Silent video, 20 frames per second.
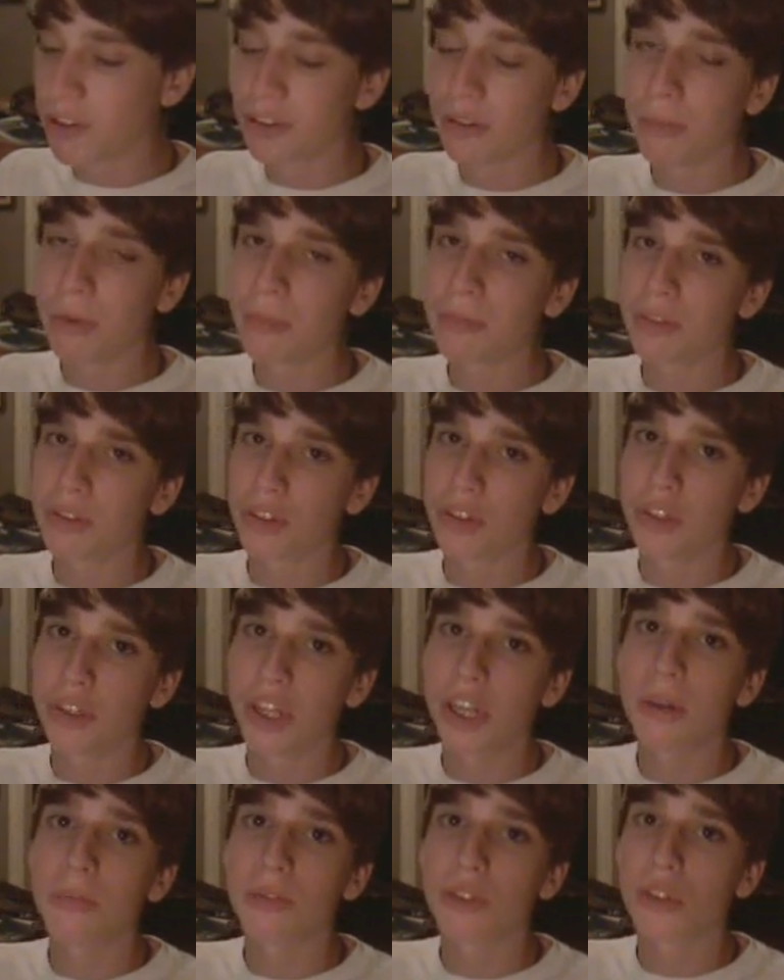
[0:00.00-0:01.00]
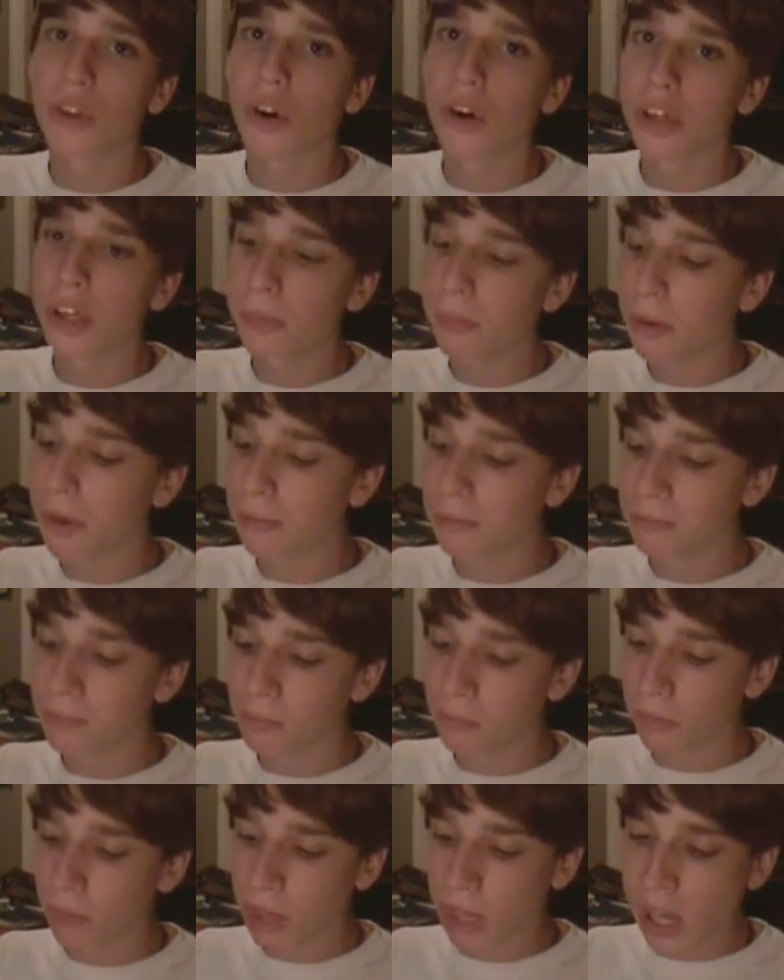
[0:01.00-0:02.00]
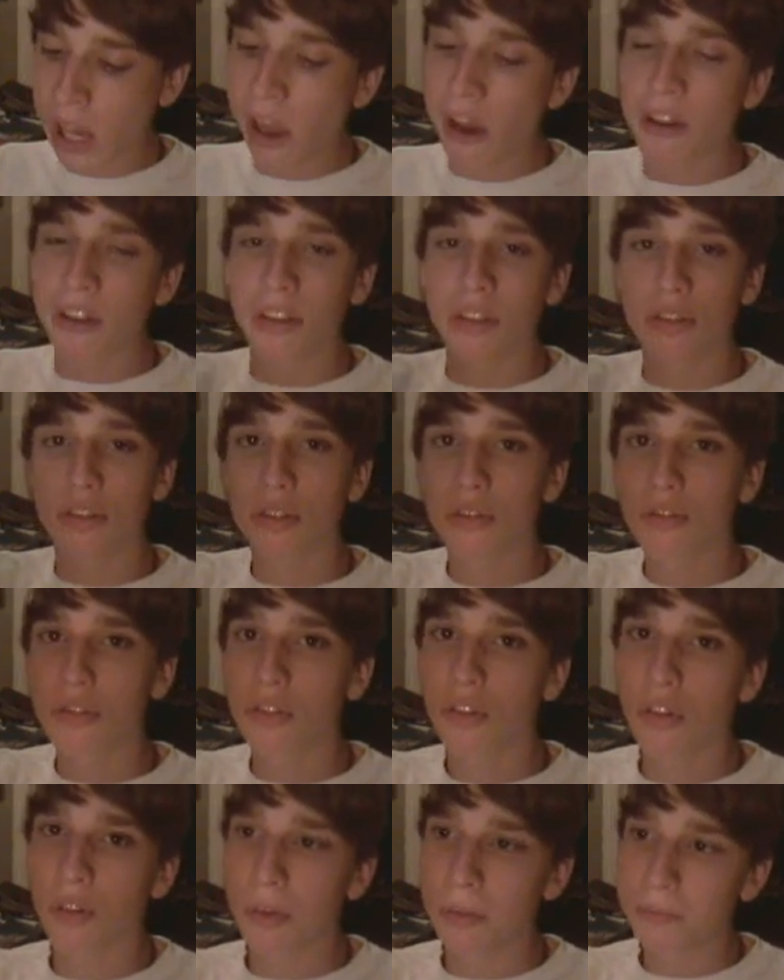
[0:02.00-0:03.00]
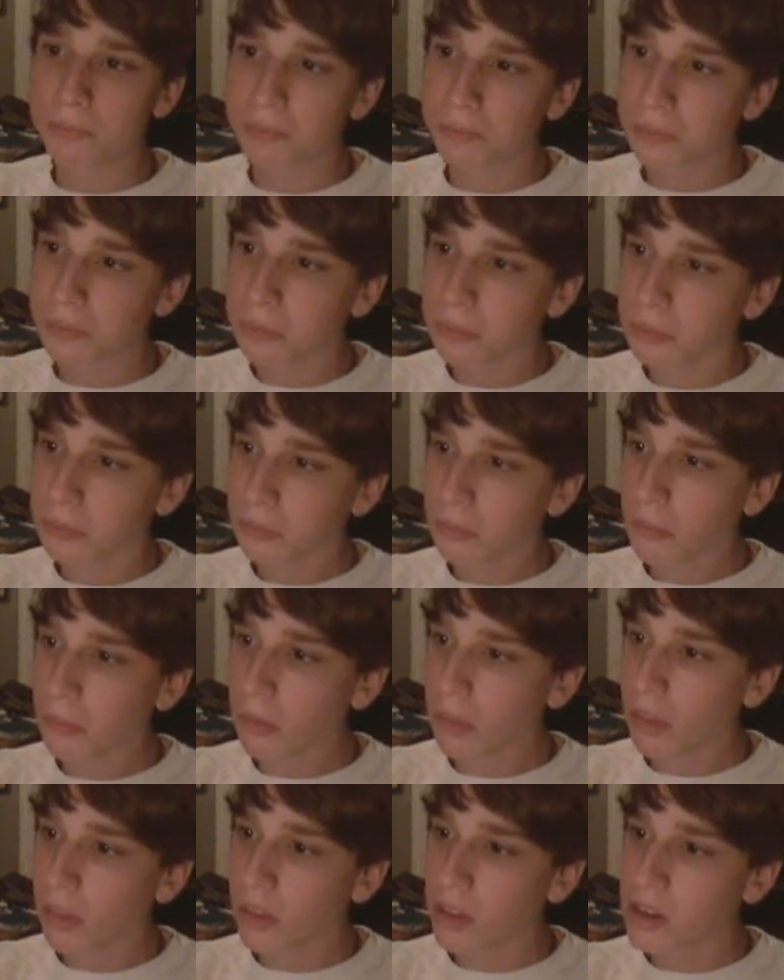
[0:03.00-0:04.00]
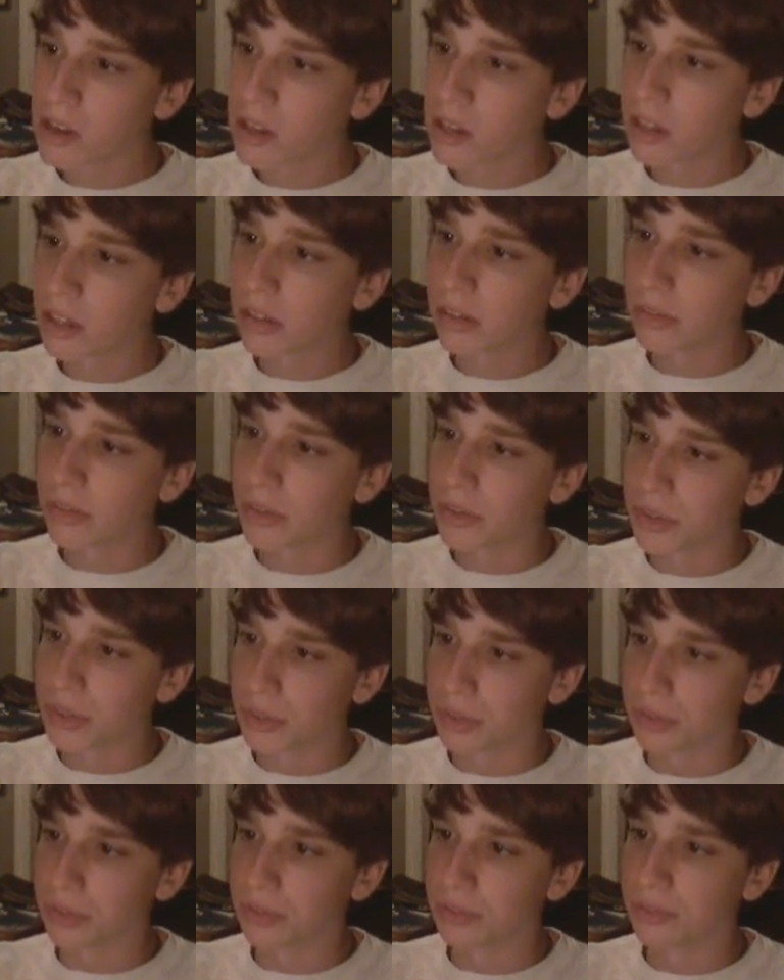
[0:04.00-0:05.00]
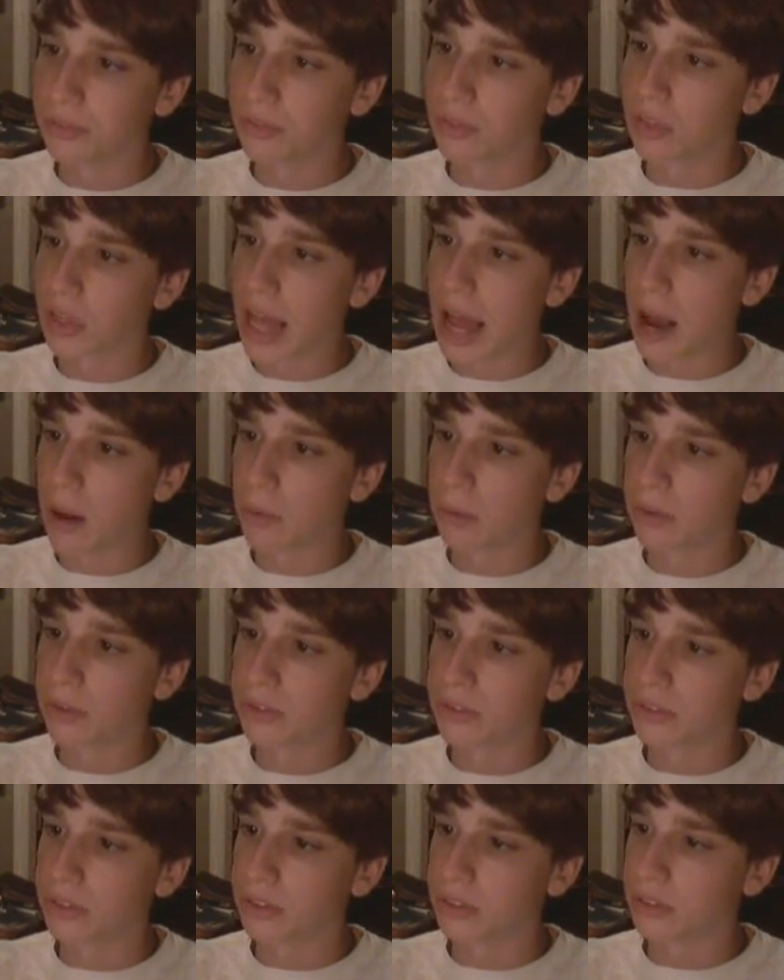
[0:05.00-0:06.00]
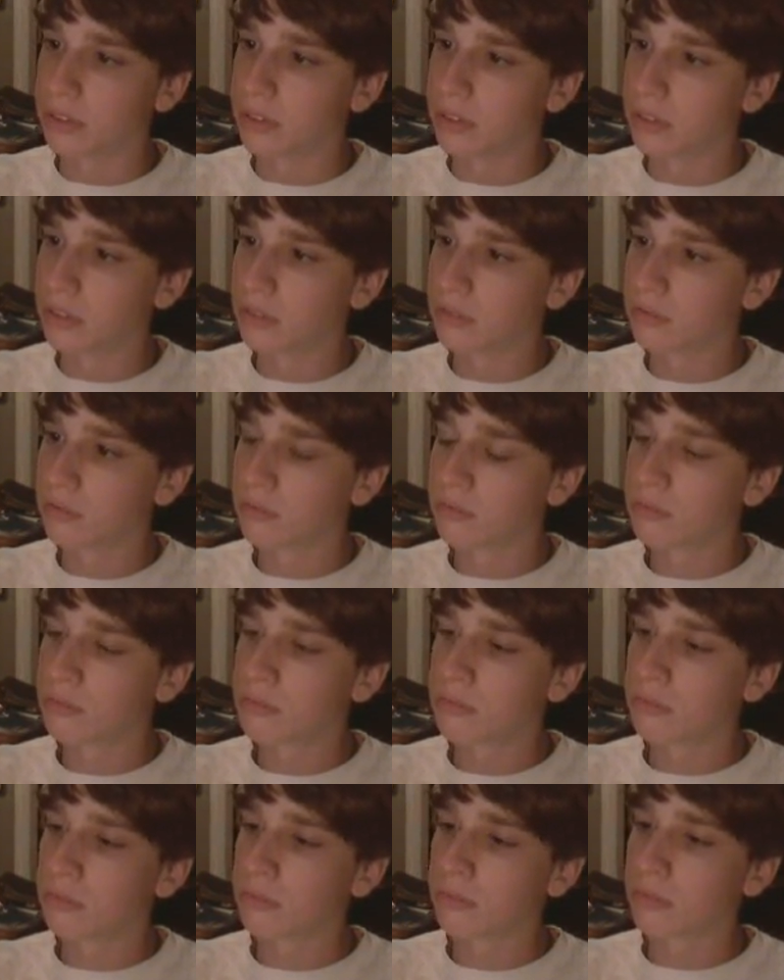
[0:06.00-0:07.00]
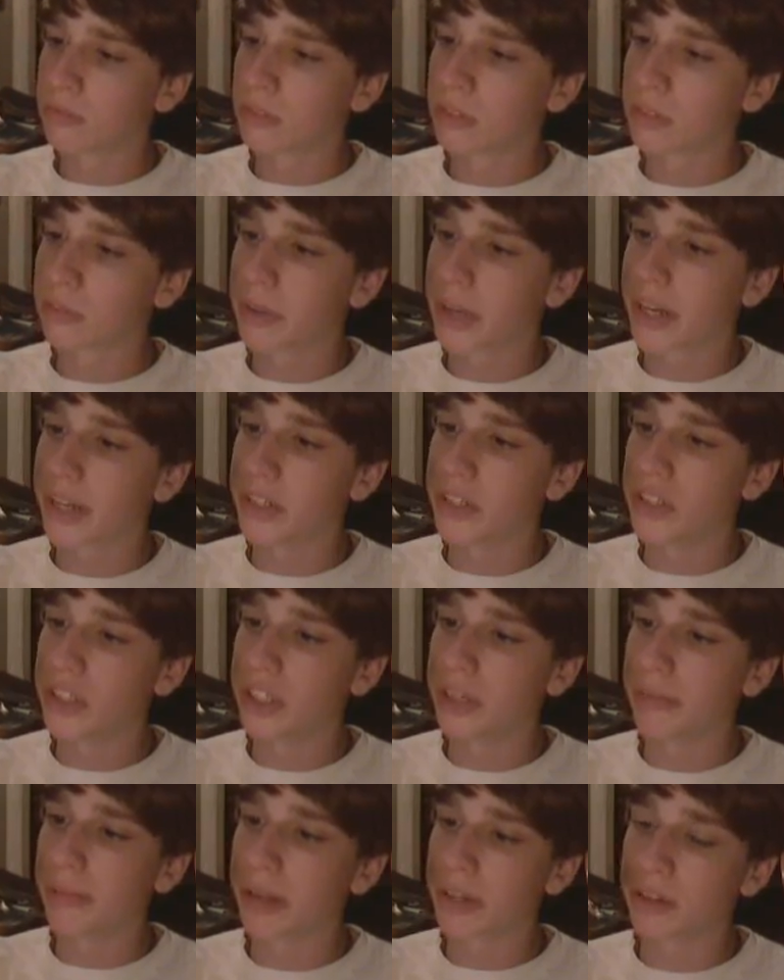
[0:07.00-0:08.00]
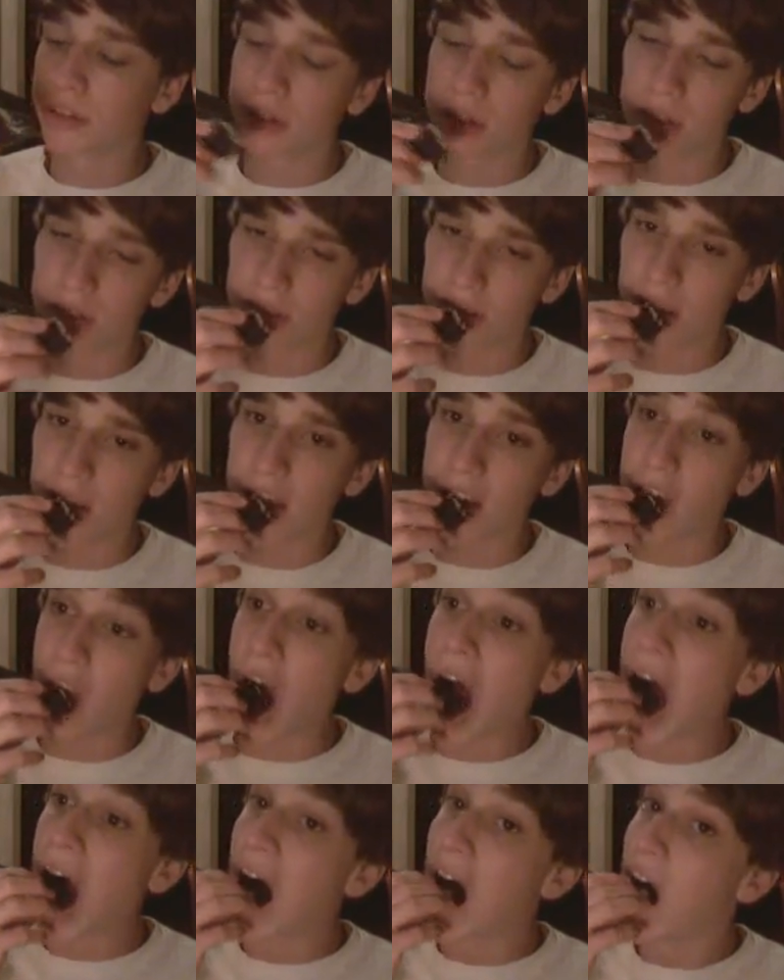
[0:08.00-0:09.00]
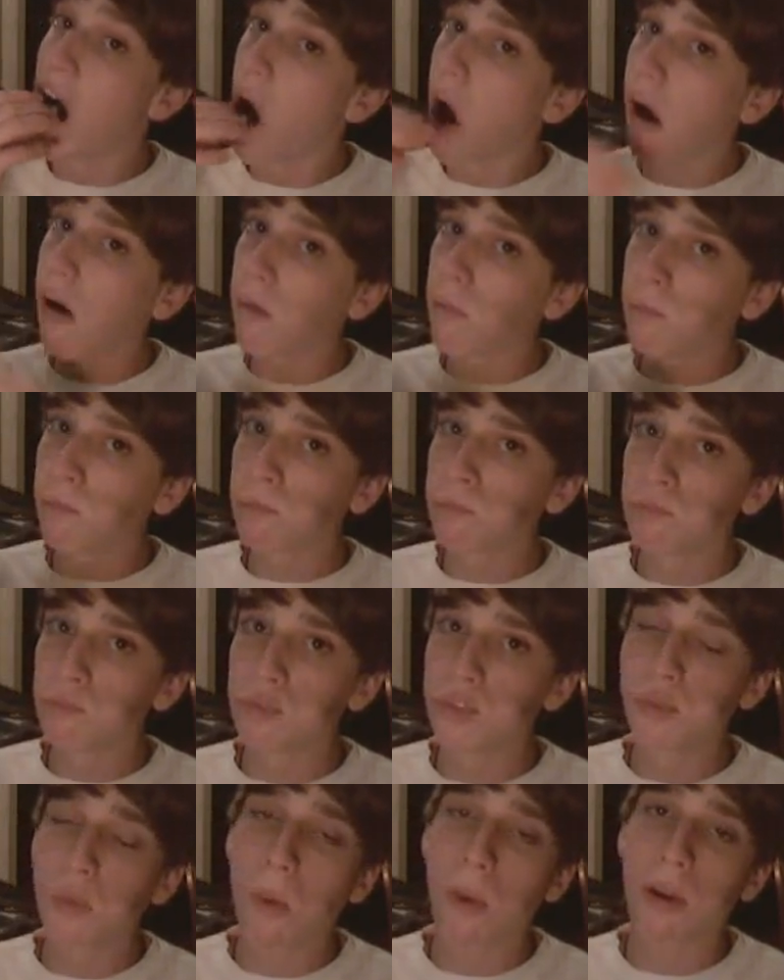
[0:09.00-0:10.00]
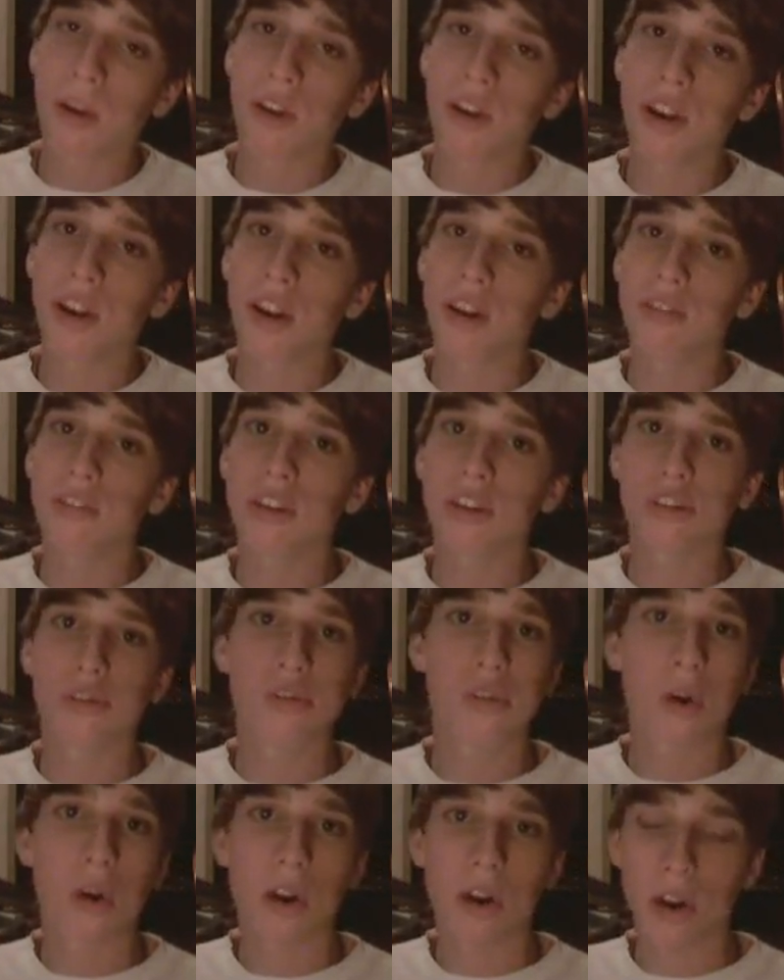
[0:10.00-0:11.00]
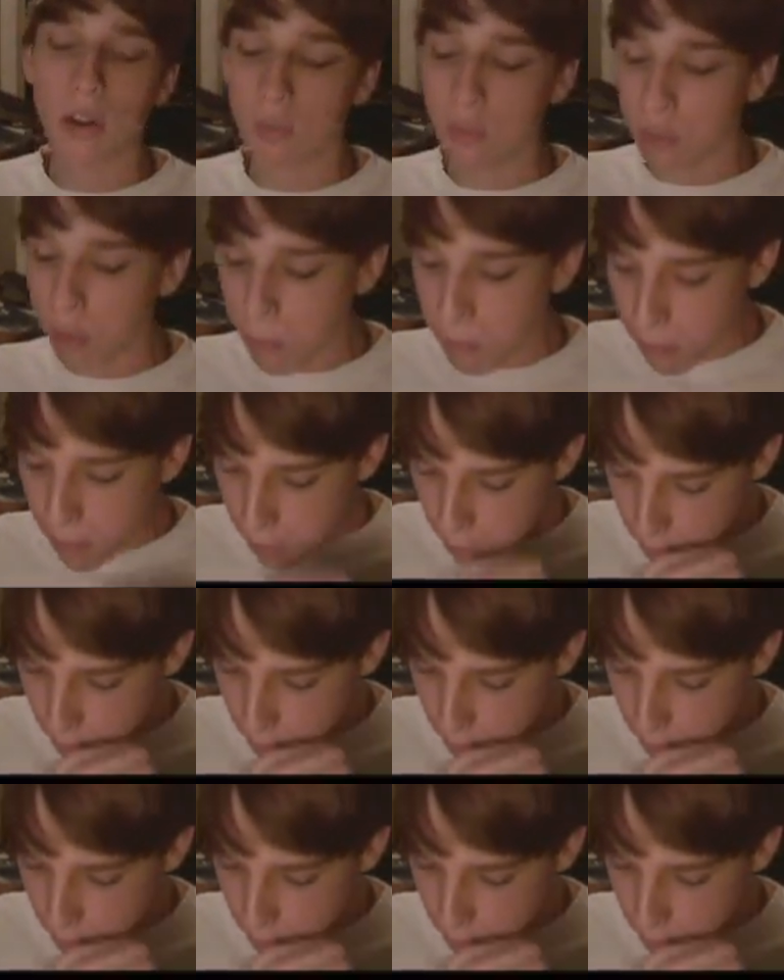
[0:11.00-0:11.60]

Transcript: sometimes it's good to get them soggy, but there's those little, I don't know if those are flowers or some kind of geometric design. You want to get it just long enough in